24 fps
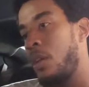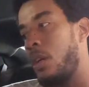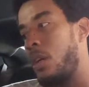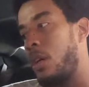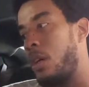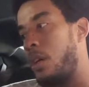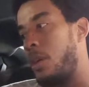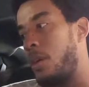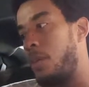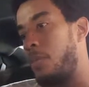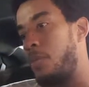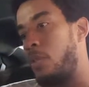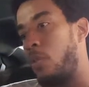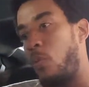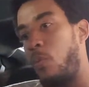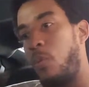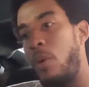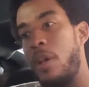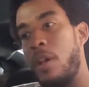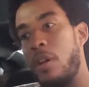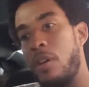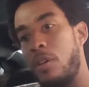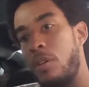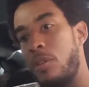um, the
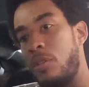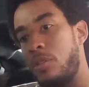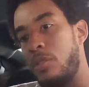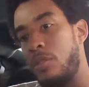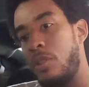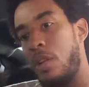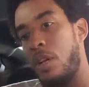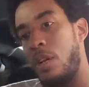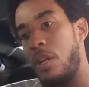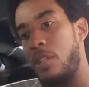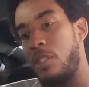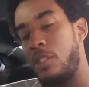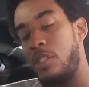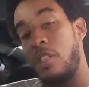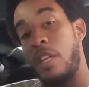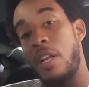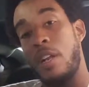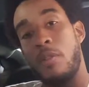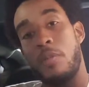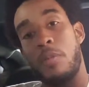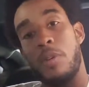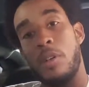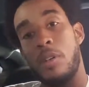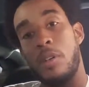wheel, uh, the
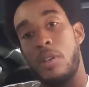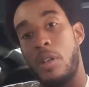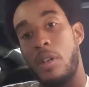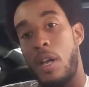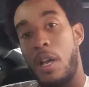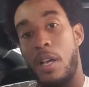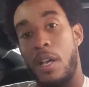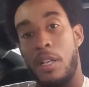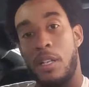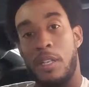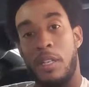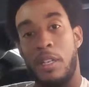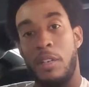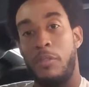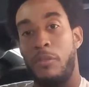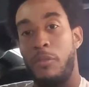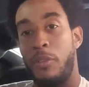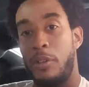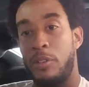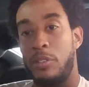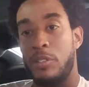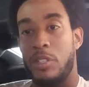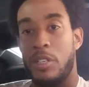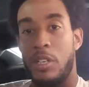steering wheel, uh, it
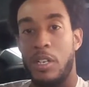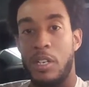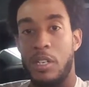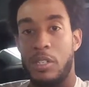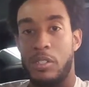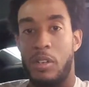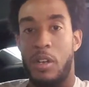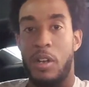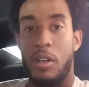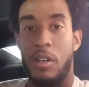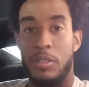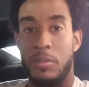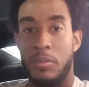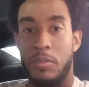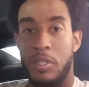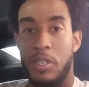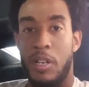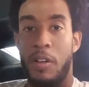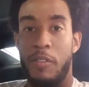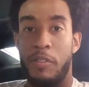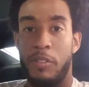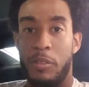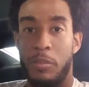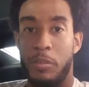feels good. It's awesome. It's
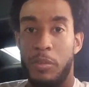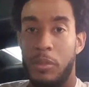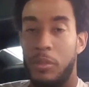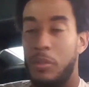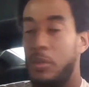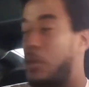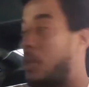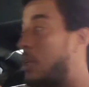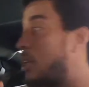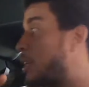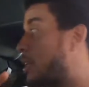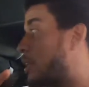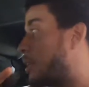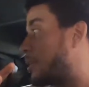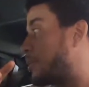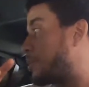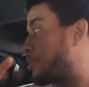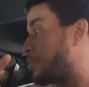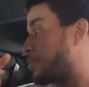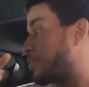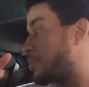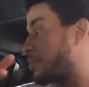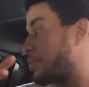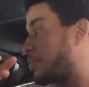comfortable.
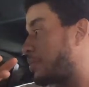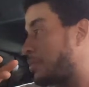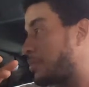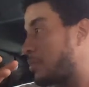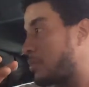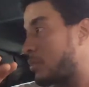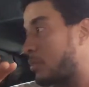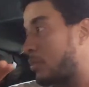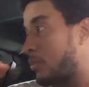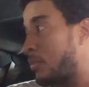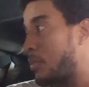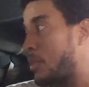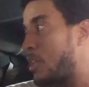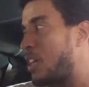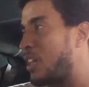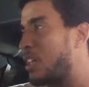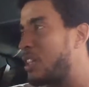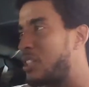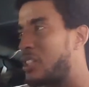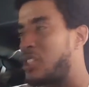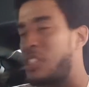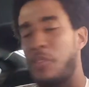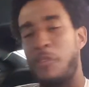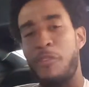Um,
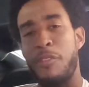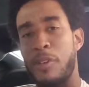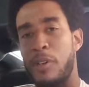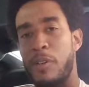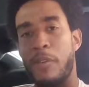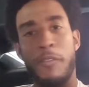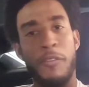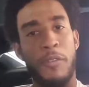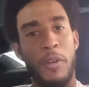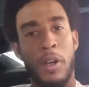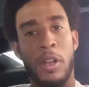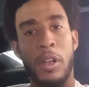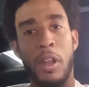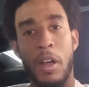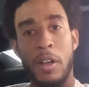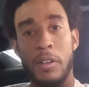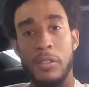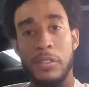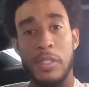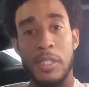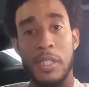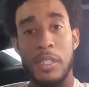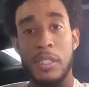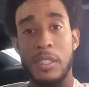for for
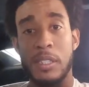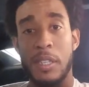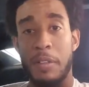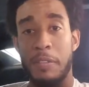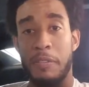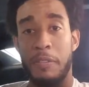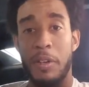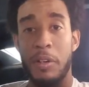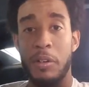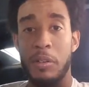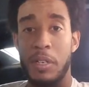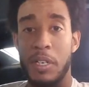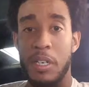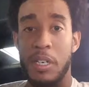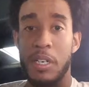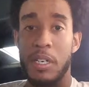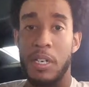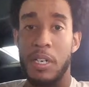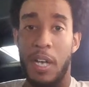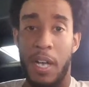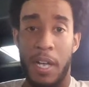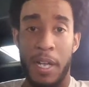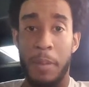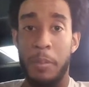cloth seats, they feel
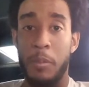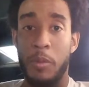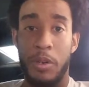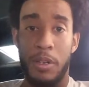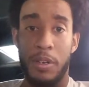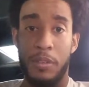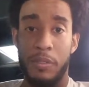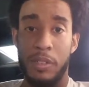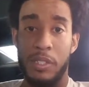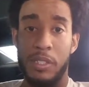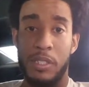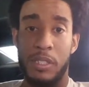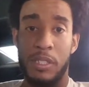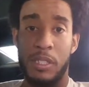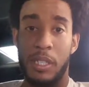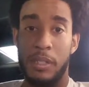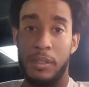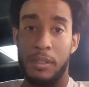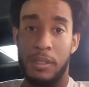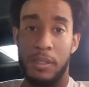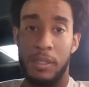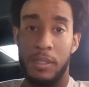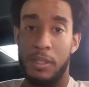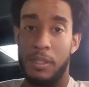good. I am gonna eventually
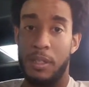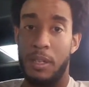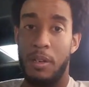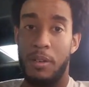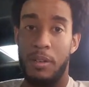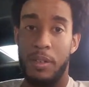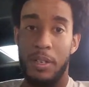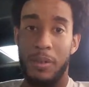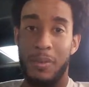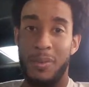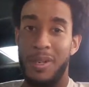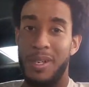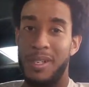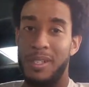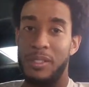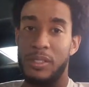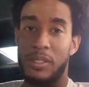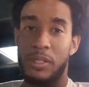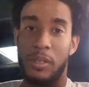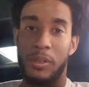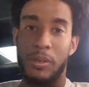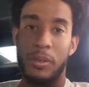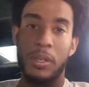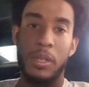change the seats out anyway,
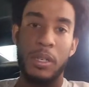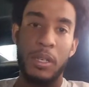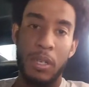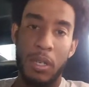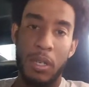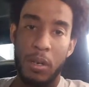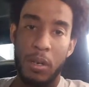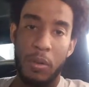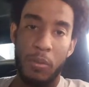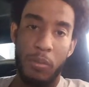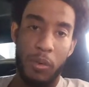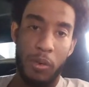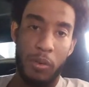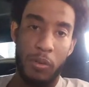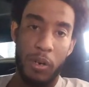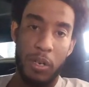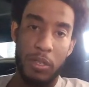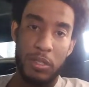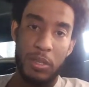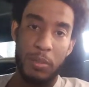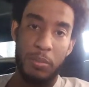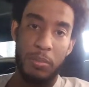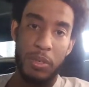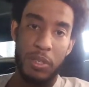so we'll
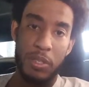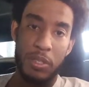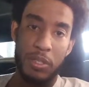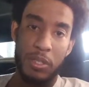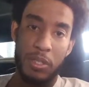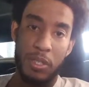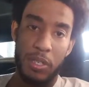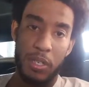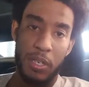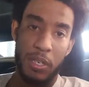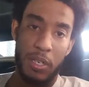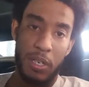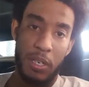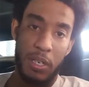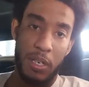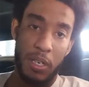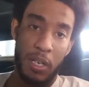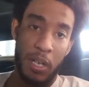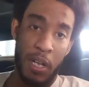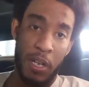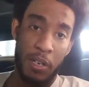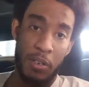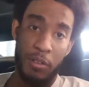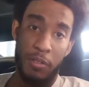cross the bridge and
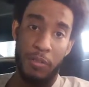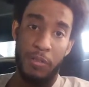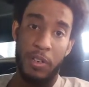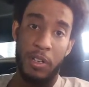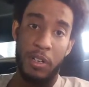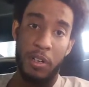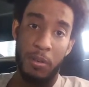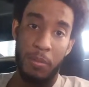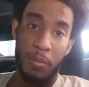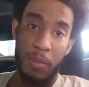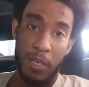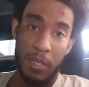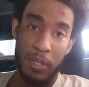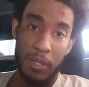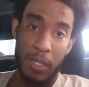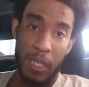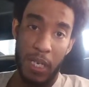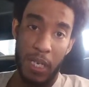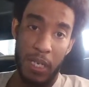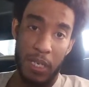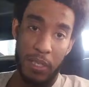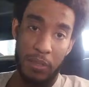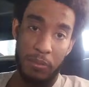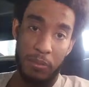I do a video about
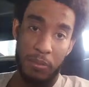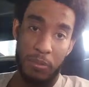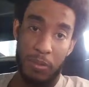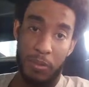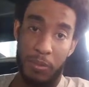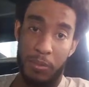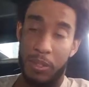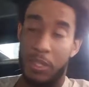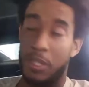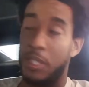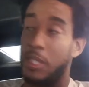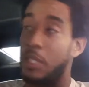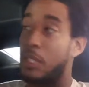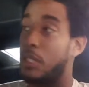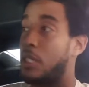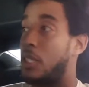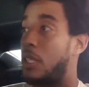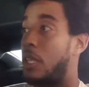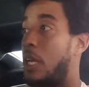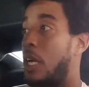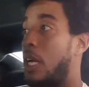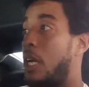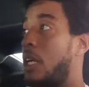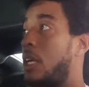that when we get to
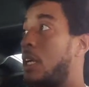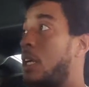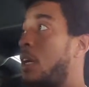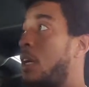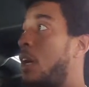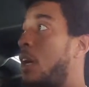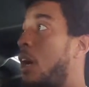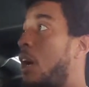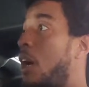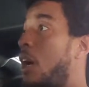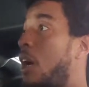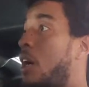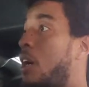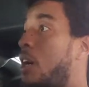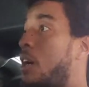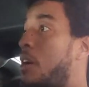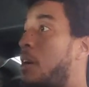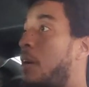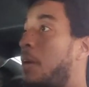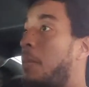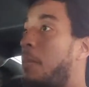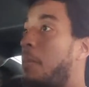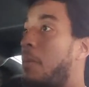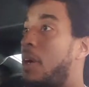that.
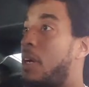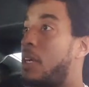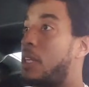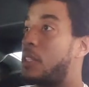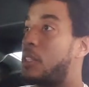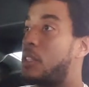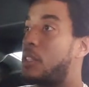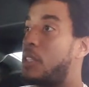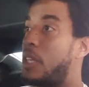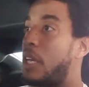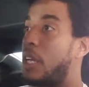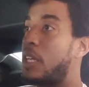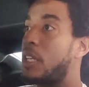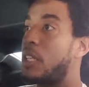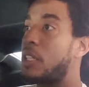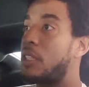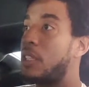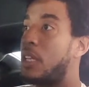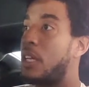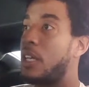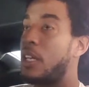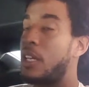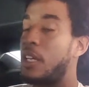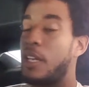Uh, my second
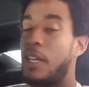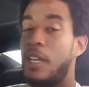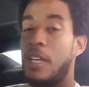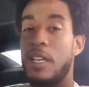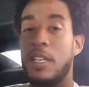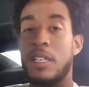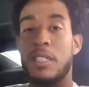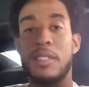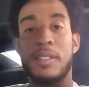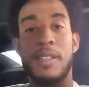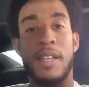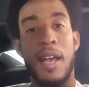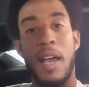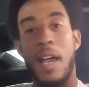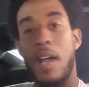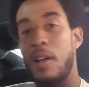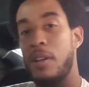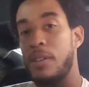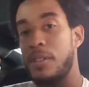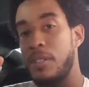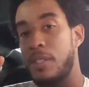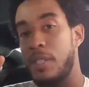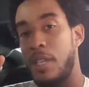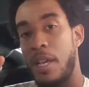thing is the
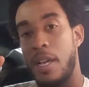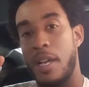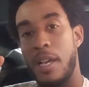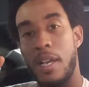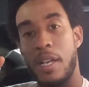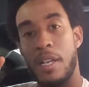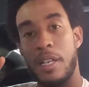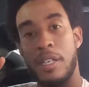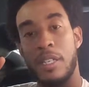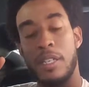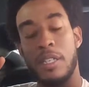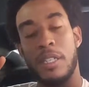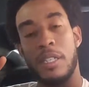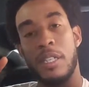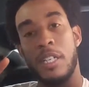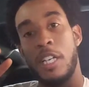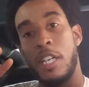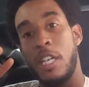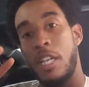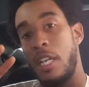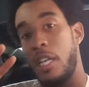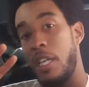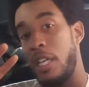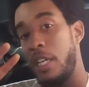outside
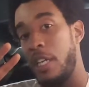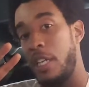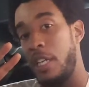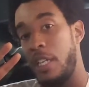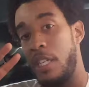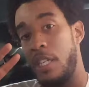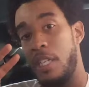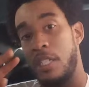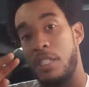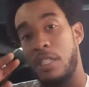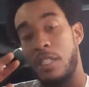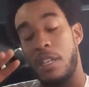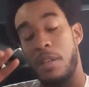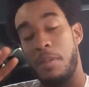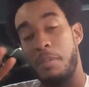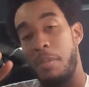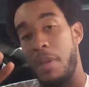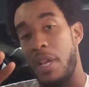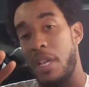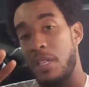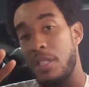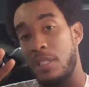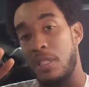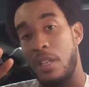is
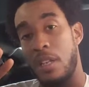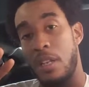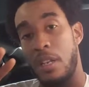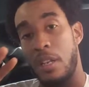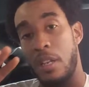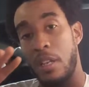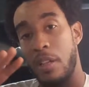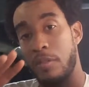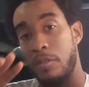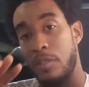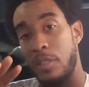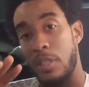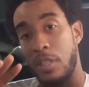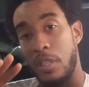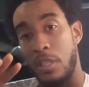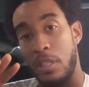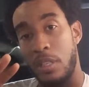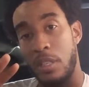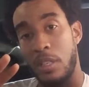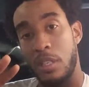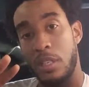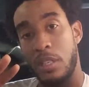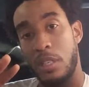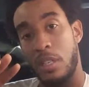amazing. I love the
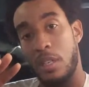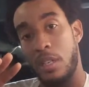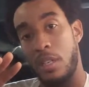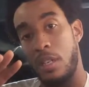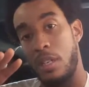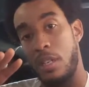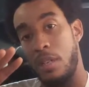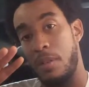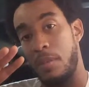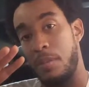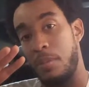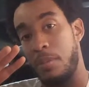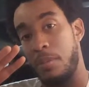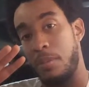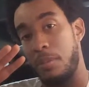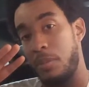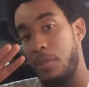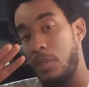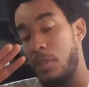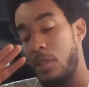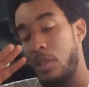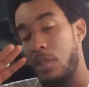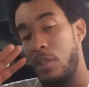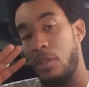look. Um,
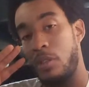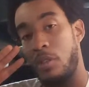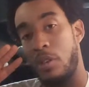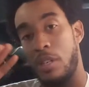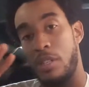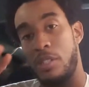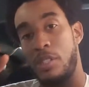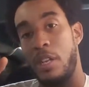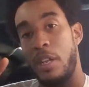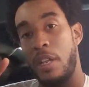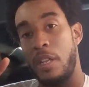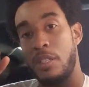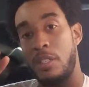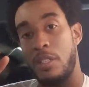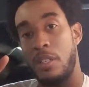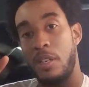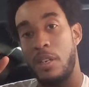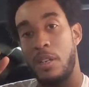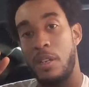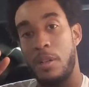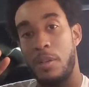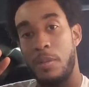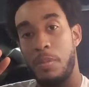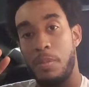you know, I changed
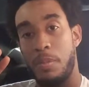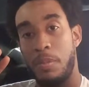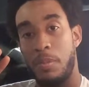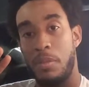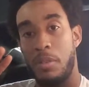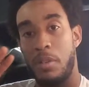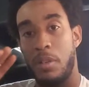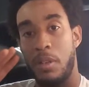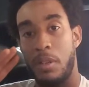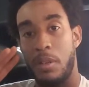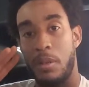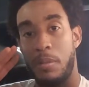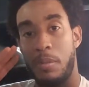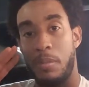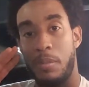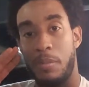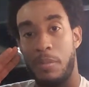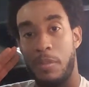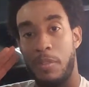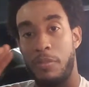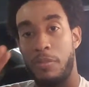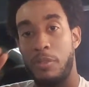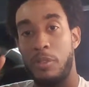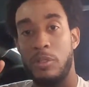it up um,
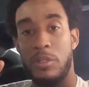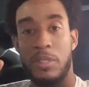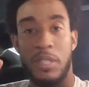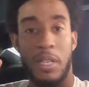a few